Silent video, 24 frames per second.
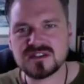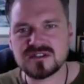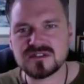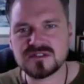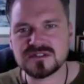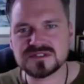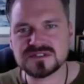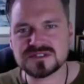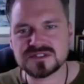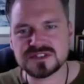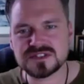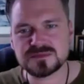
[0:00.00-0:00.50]

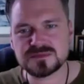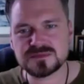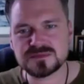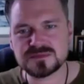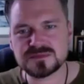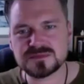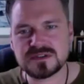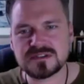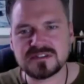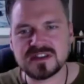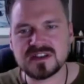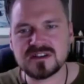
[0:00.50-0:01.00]
or there's a
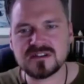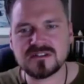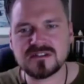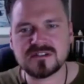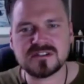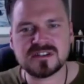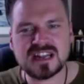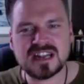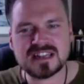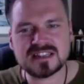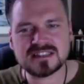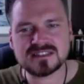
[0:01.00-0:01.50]
spirit
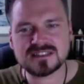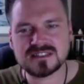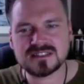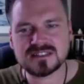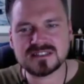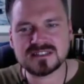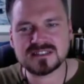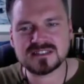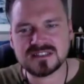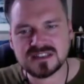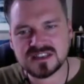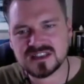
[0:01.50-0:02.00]
or an
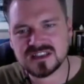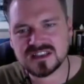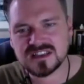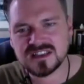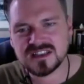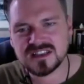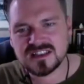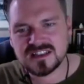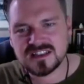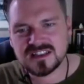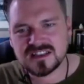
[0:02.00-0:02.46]
entity,